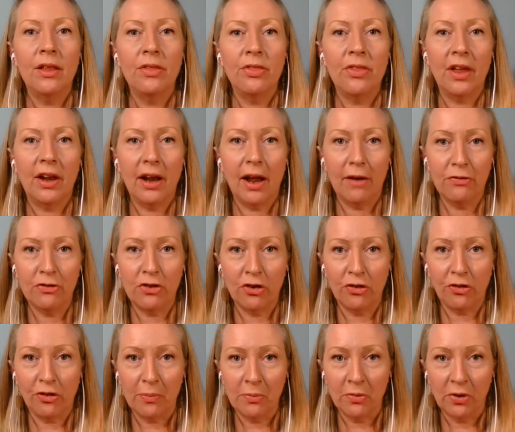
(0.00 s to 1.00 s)
Then after
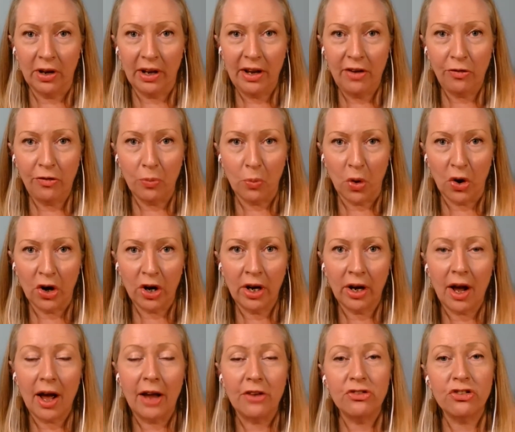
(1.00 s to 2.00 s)
some release work,
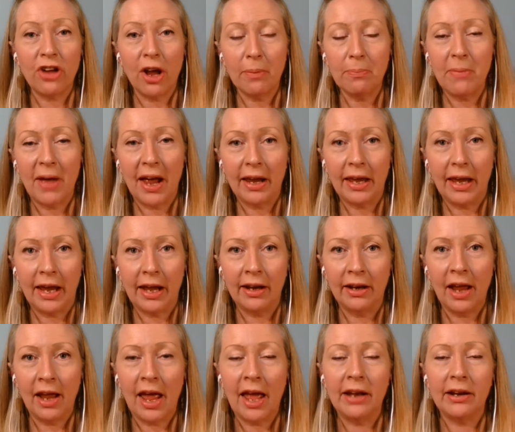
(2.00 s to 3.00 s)
I checked back
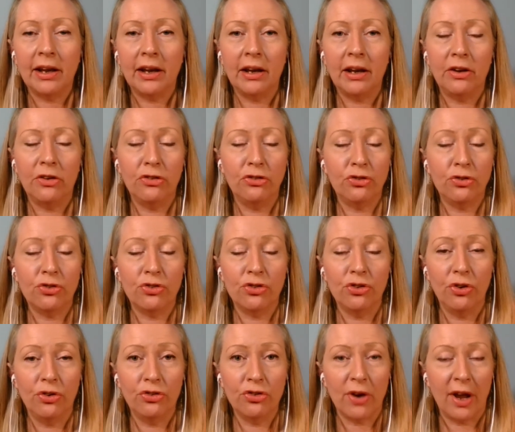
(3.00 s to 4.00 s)
in and it had
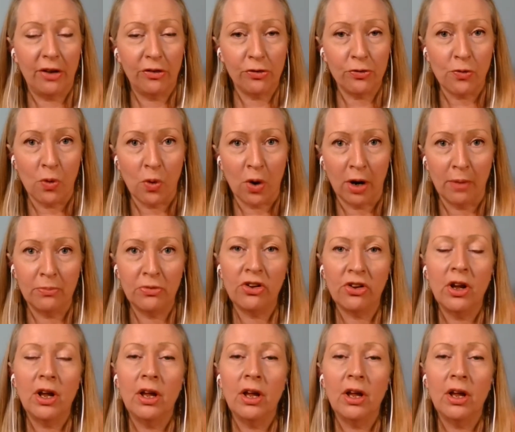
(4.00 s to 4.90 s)
transformed